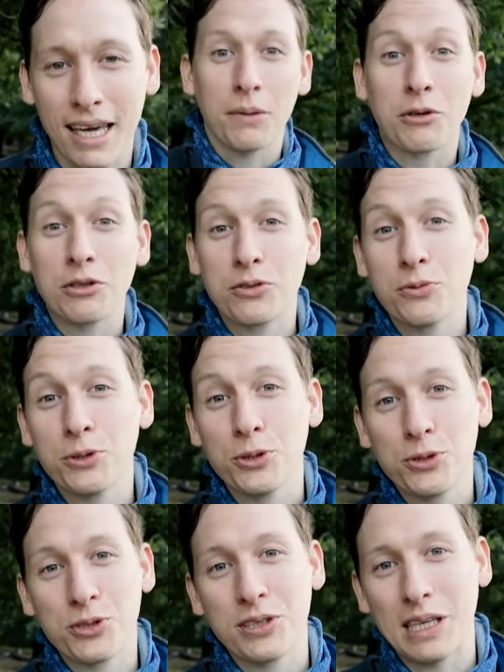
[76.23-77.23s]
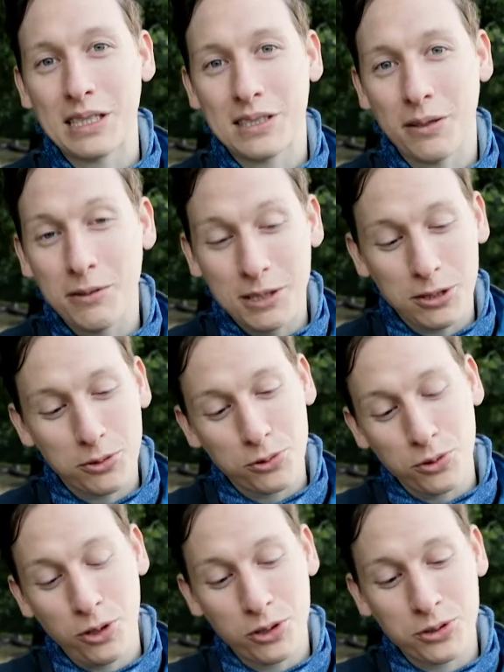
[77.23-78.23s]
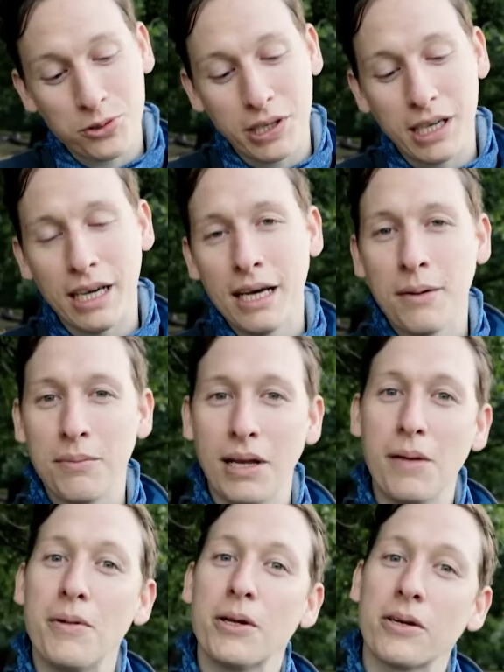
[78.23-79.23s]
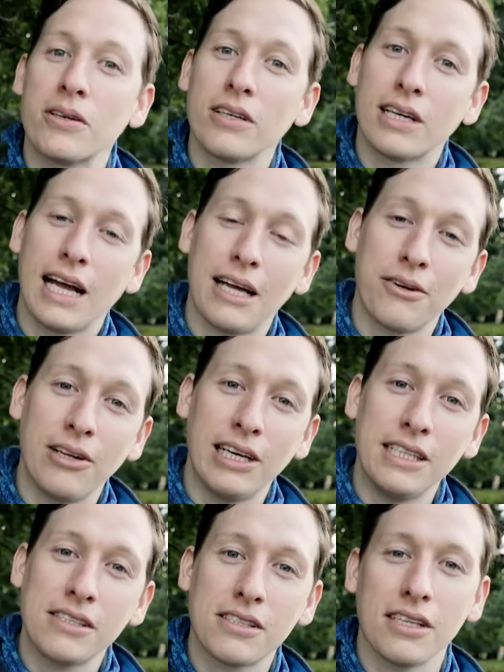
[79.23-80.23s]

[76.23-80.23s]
I'm going to be using the 70-200mm Canon lens.